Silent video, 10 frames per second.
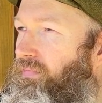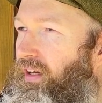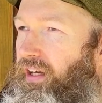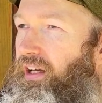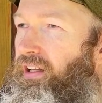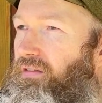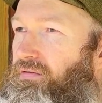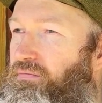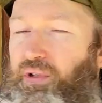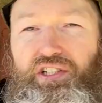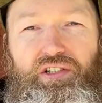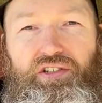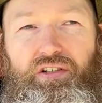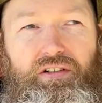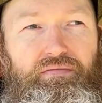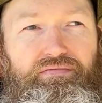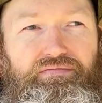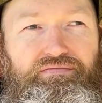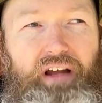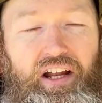again, bridges are
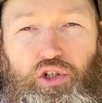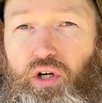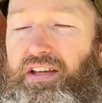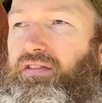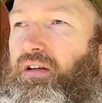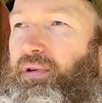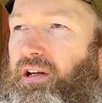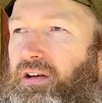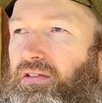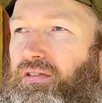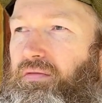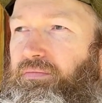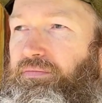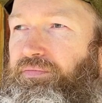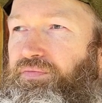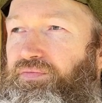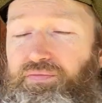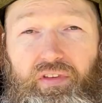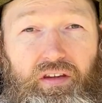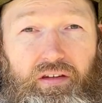interesting because
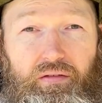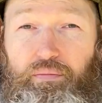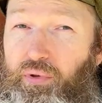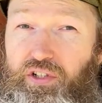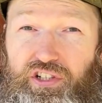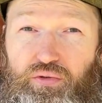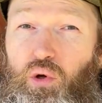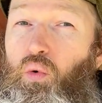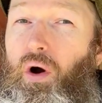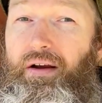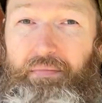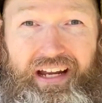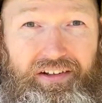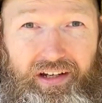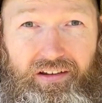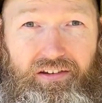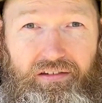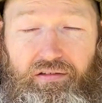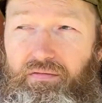bridges require maintenance.